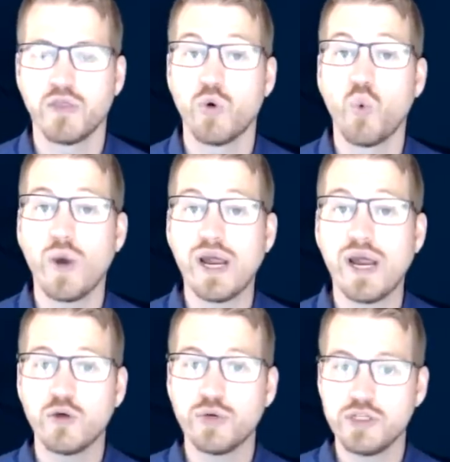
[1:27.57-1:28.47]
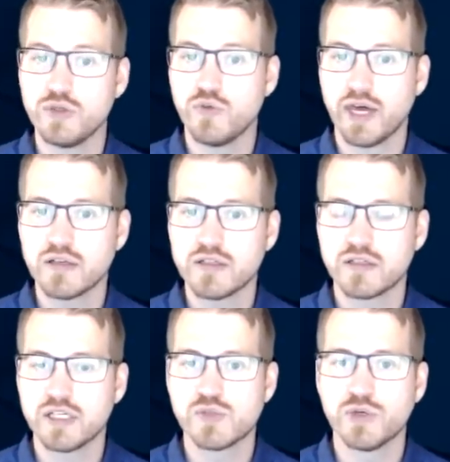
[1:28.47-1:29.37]
The way that we do that
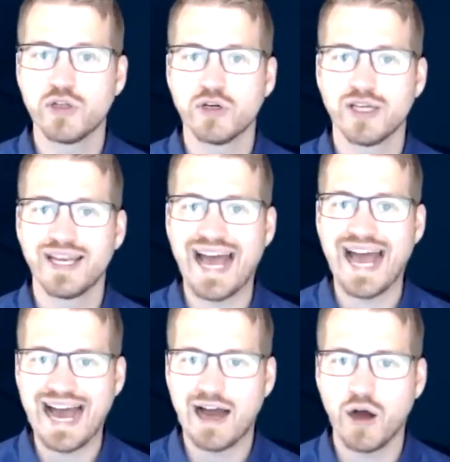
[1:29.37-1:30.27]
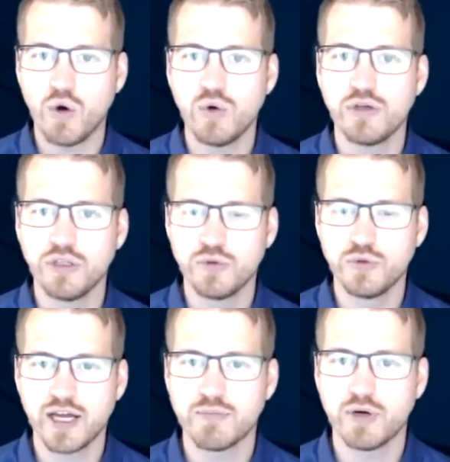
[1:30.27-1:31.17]
is we look at how you
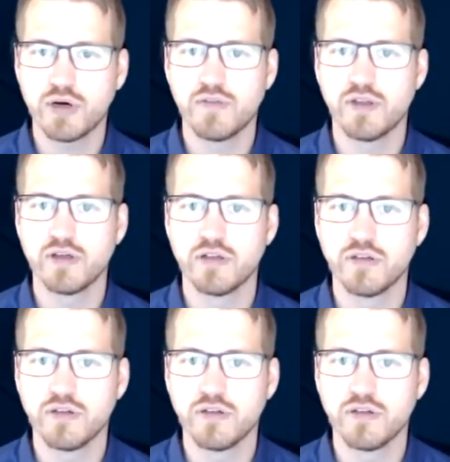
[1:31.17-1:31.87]
type on the